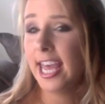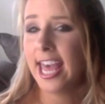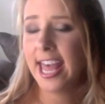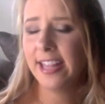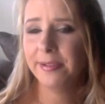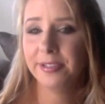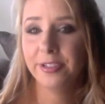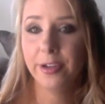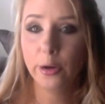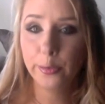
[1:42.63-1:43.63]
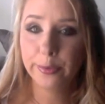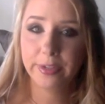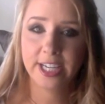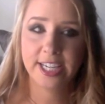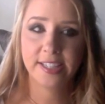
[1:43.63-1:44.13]
And there was no
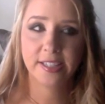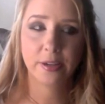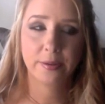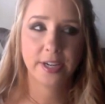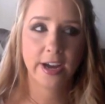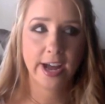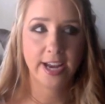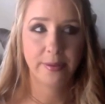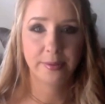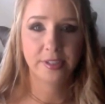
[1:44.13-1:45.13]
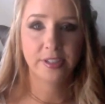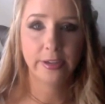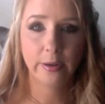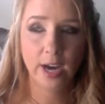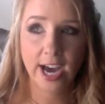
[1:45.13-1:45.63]
breeze going on. It was
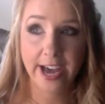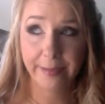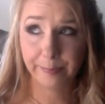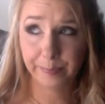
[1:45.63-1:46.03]
so hot.